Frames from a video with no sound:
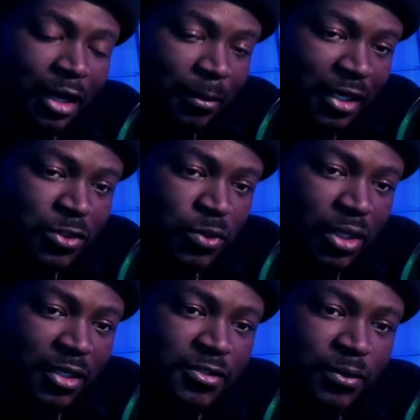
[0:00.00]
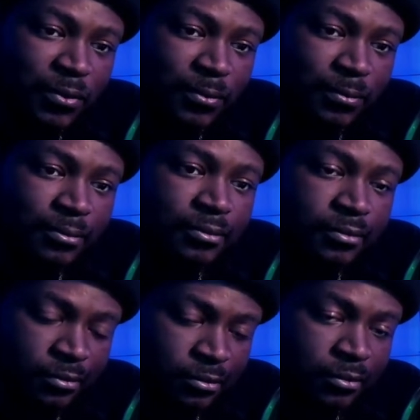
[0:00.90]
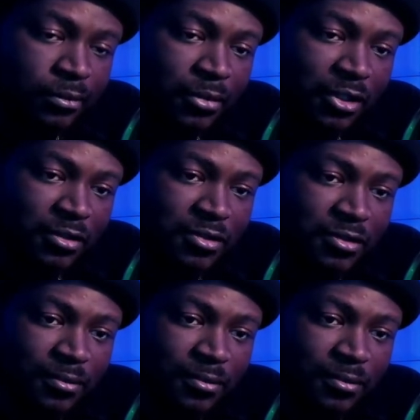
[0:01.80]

I will catch you guys soon. Peace.